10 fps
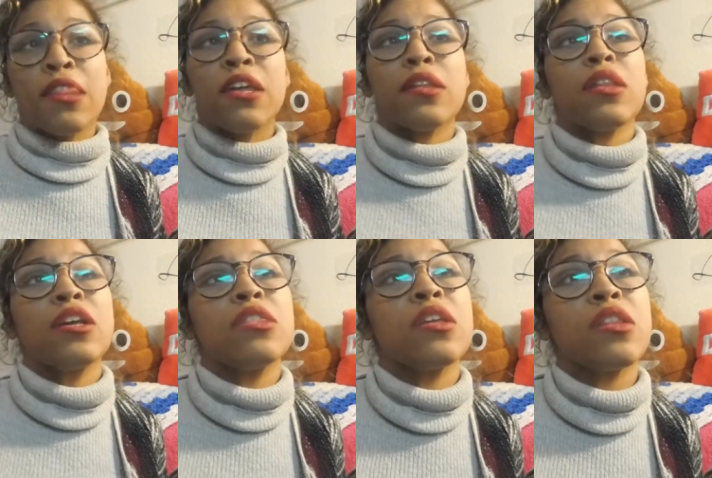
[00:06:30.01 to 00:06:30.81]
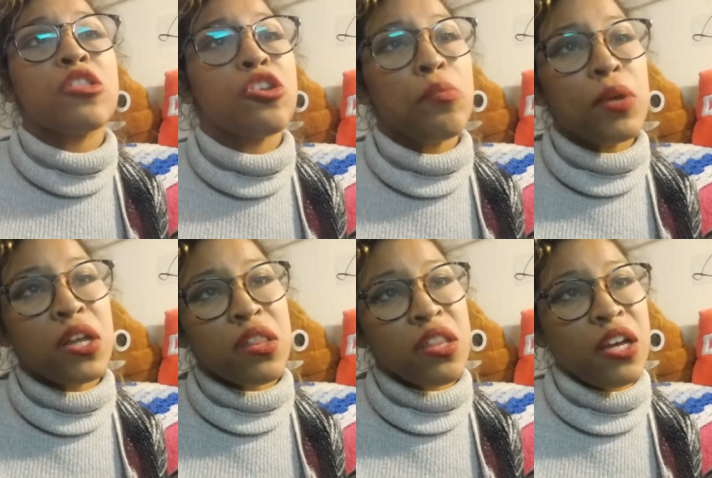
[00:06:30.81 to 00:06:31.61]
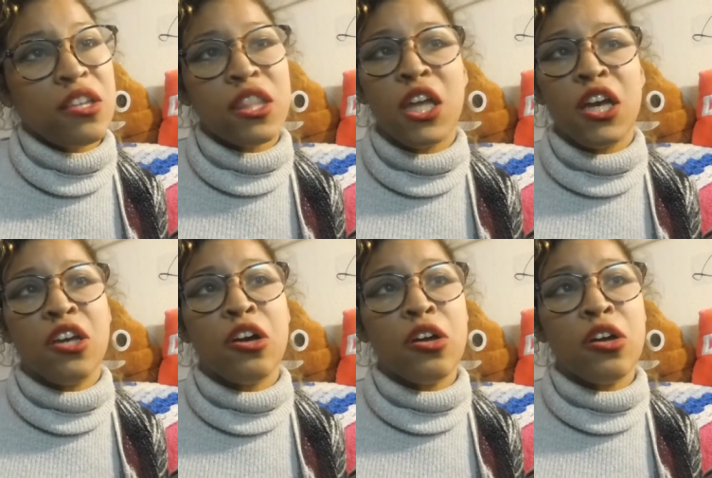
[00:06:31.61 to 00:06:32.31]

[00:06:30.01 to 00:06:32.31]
That's like the stupidest thing to think.